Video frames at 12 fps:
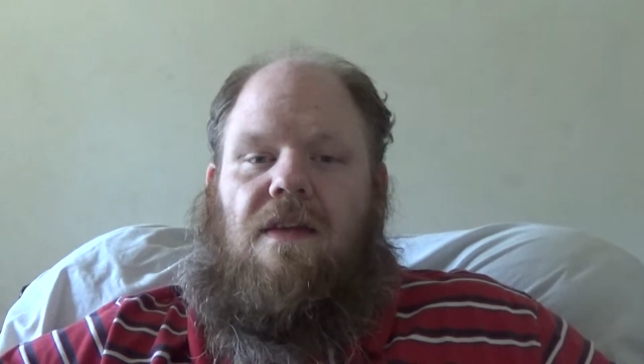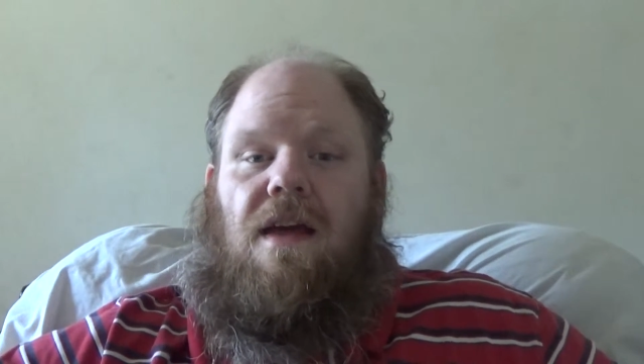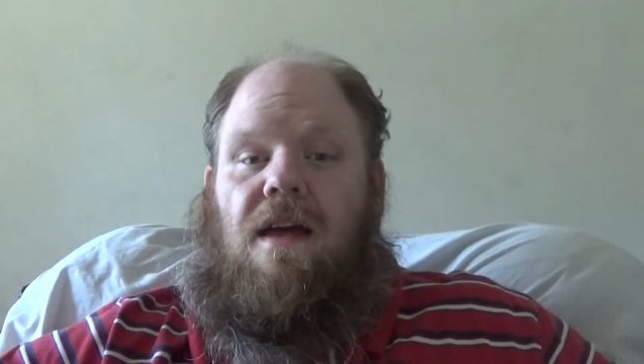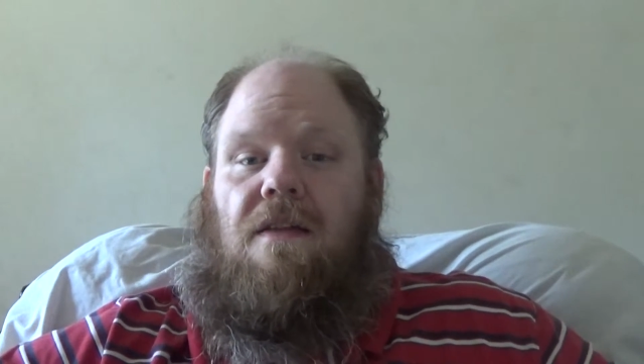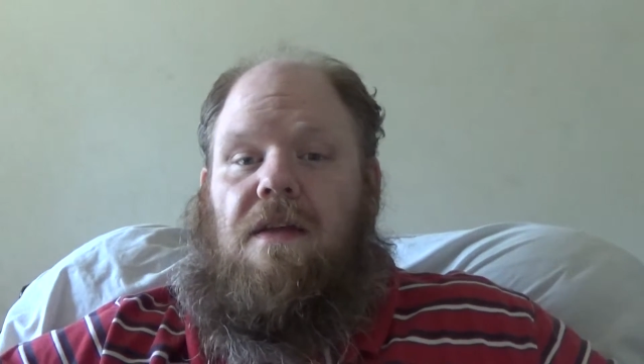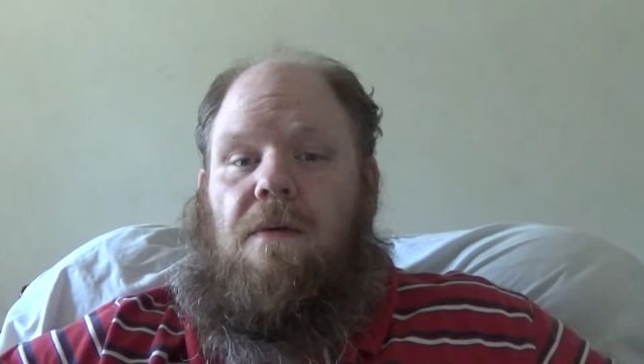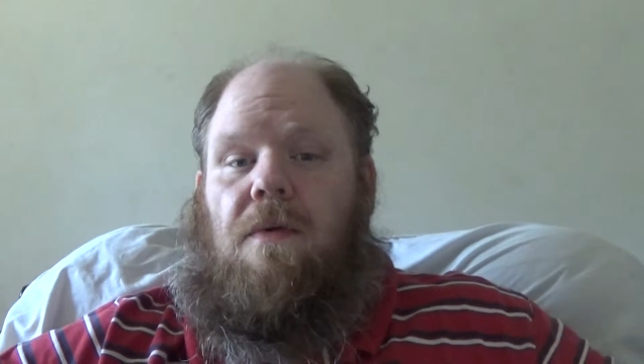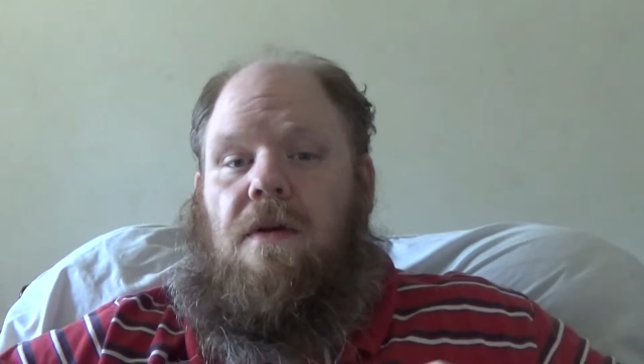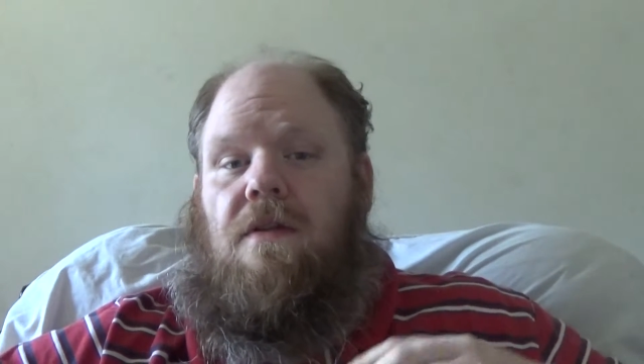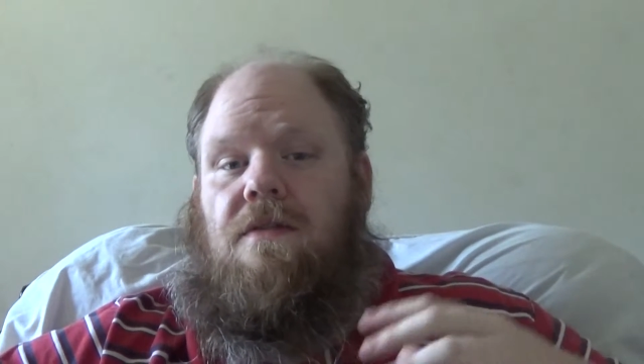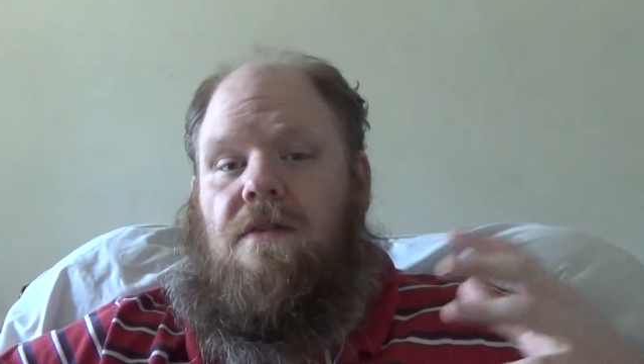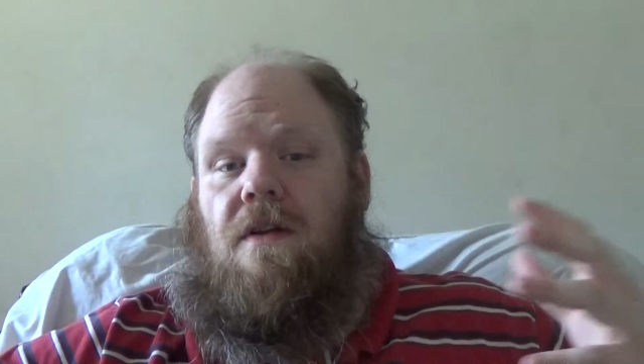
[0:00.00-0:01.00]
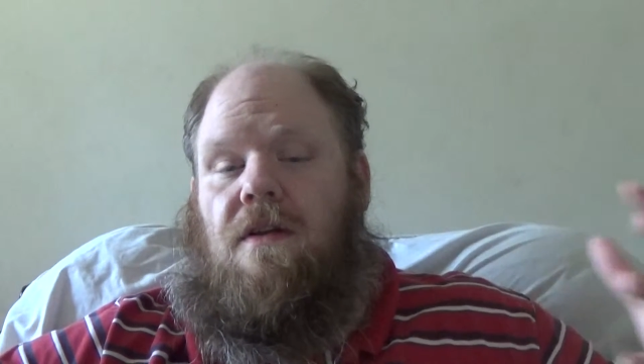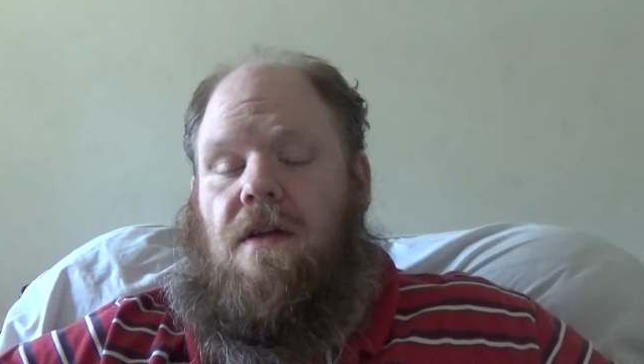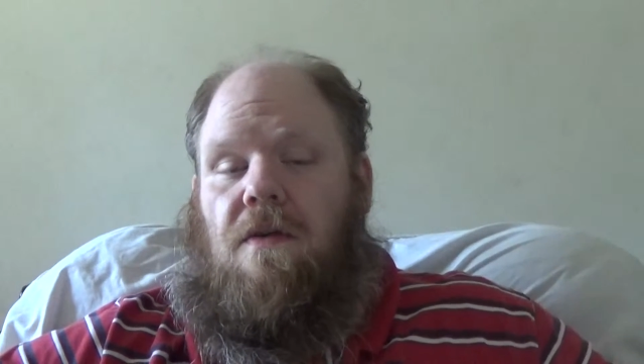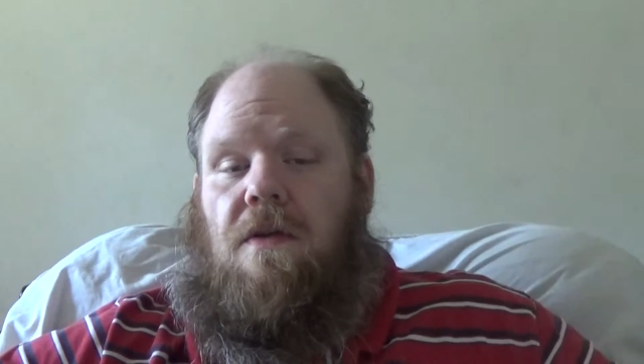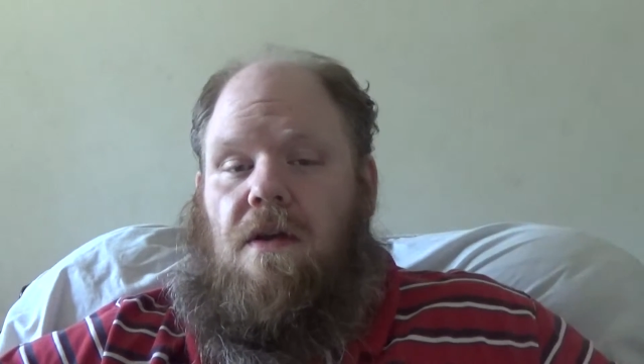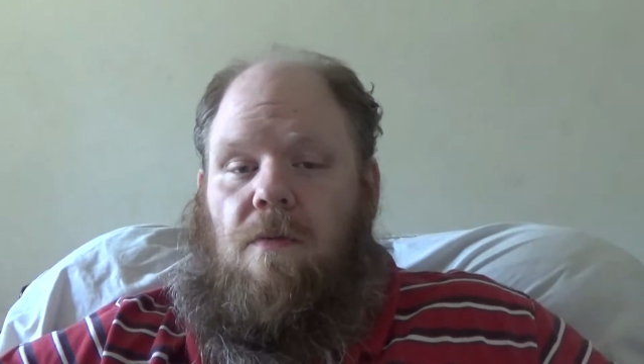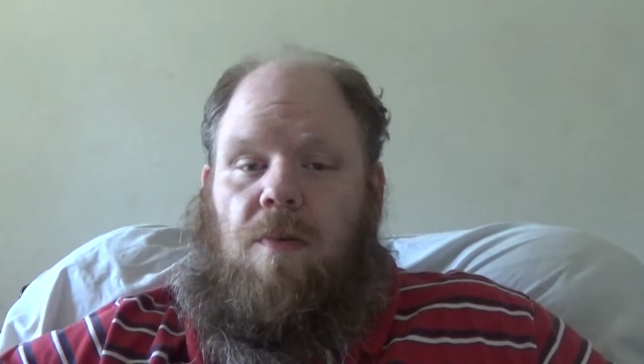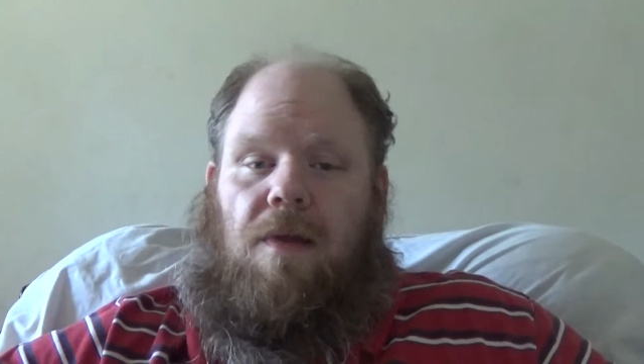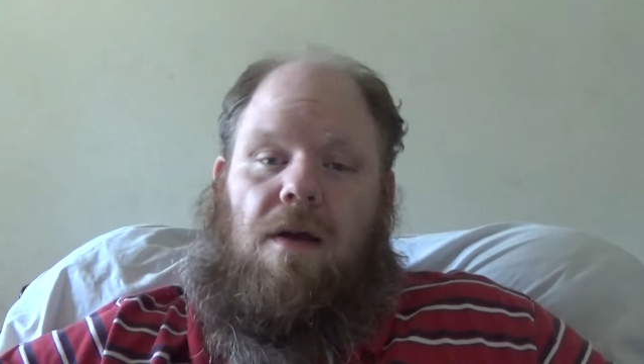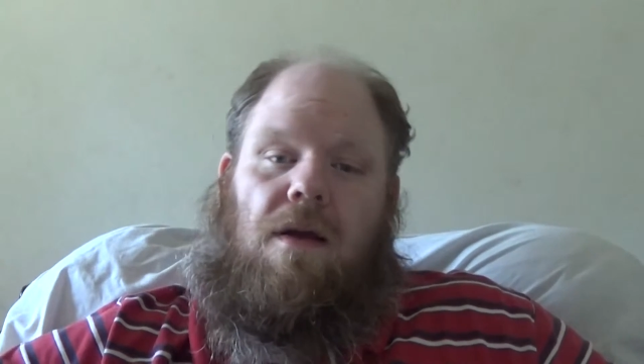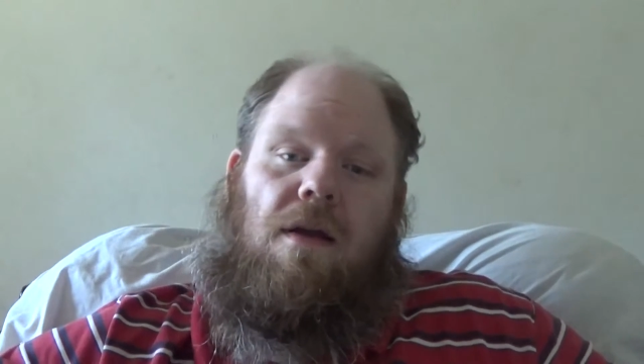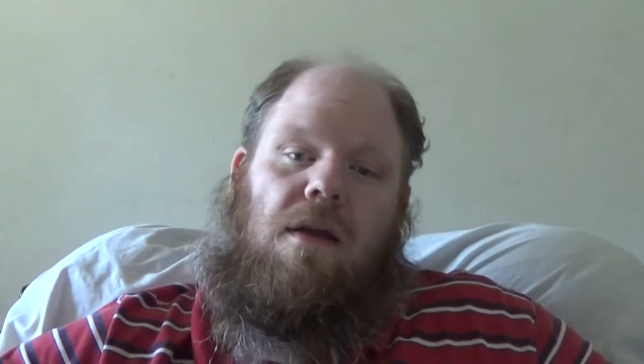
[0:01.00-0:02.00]
that they were going to start another young
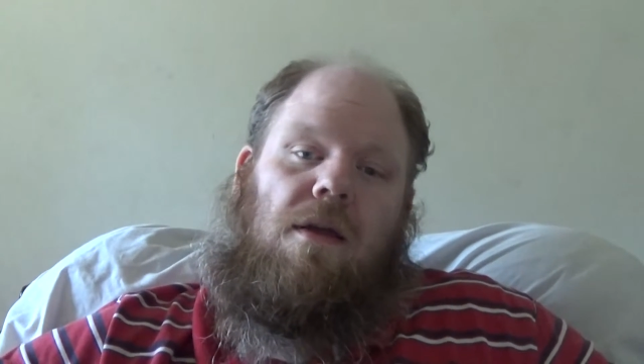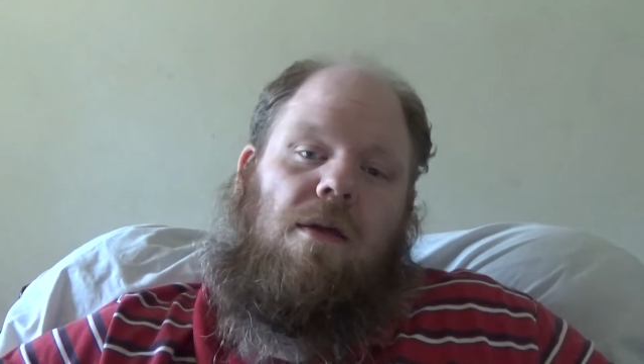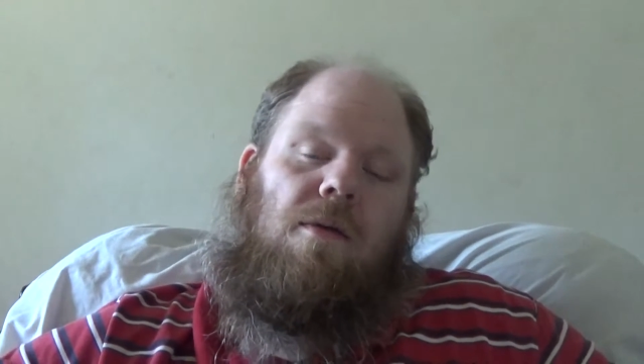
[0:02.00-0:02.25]
player